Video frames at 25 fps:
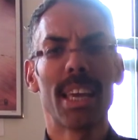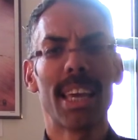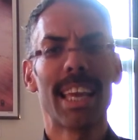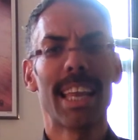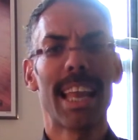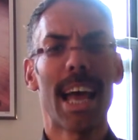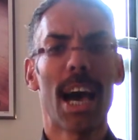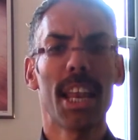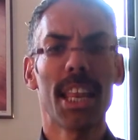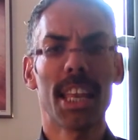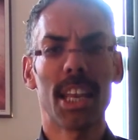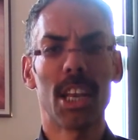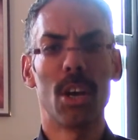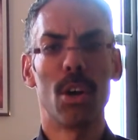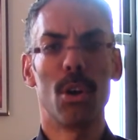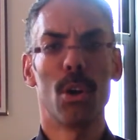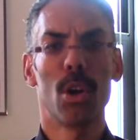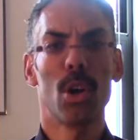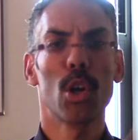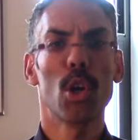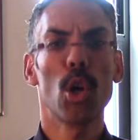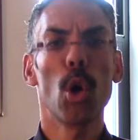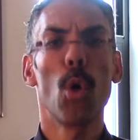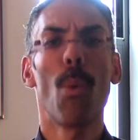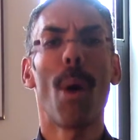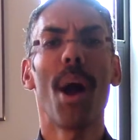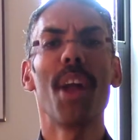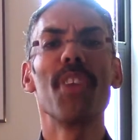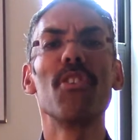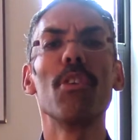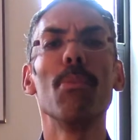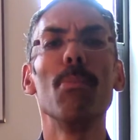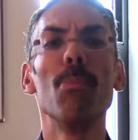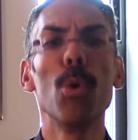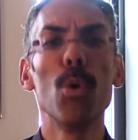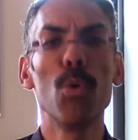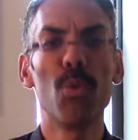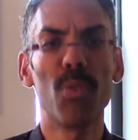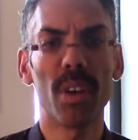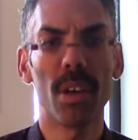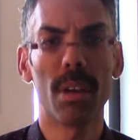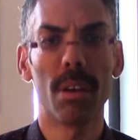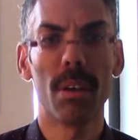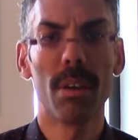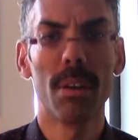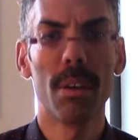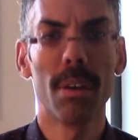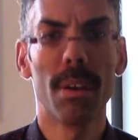get out of here, go watch a movie